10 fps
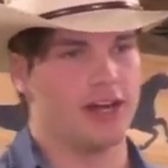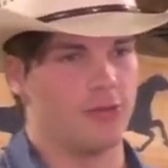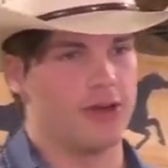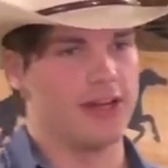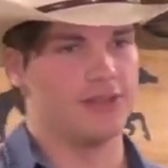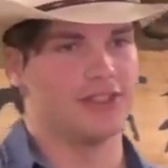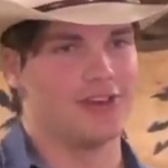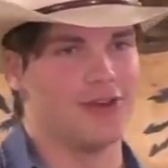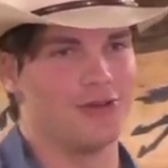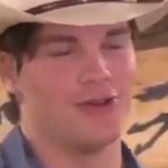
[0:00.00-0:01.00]
away, we say,
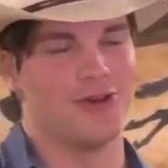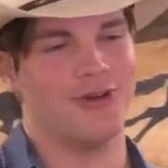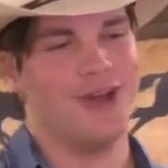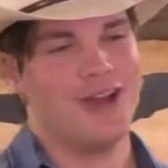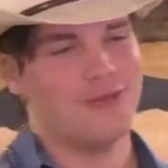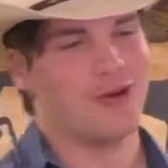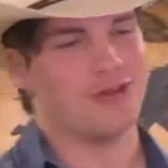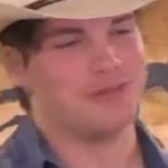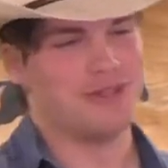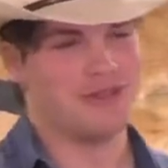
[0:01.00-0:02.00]
oh, you know, woe
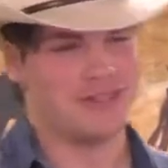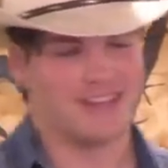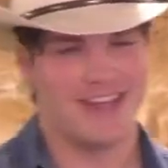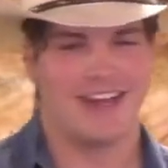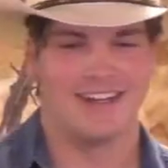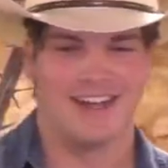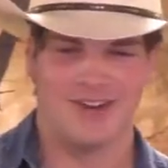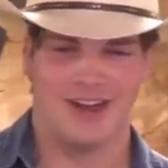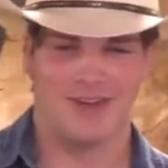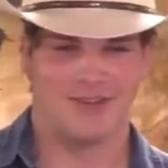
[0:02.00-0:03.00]
is me, you get the hang
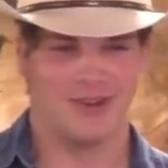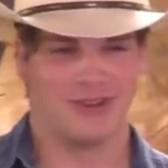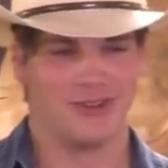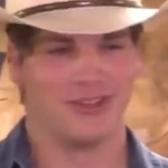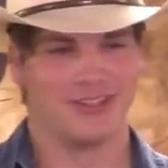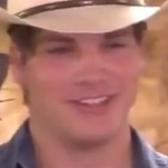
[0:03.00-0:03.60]
down hound dog look.